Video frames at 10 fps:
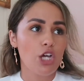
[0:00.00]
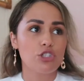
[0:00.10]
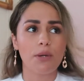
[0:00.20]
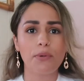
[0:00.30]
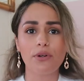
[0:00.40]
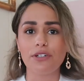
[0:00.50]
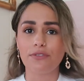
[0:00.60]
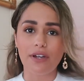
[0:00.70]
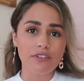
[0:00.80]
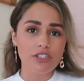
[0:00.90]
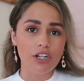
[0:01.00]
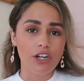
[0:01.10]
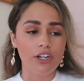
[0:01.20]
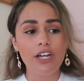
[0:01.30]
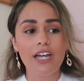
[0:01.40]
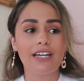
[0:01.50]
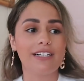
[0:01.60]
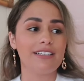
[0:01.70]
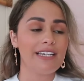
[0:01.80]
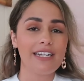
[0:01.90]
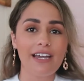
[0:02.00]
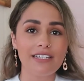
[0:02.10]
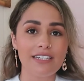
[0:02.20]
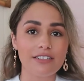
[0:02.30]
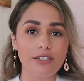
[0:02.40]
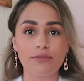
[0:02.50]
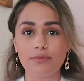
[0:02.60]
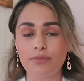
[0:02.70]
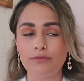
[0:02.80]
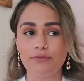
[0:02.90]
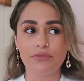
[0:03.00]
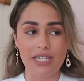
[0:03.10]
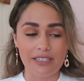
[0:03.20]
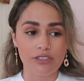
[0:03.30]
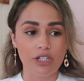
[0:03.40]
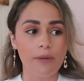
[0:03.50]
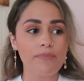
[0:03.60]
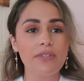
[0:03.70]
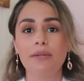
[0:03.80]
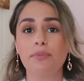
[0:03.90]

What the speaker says: So put on your favorite show, clean out your desktop,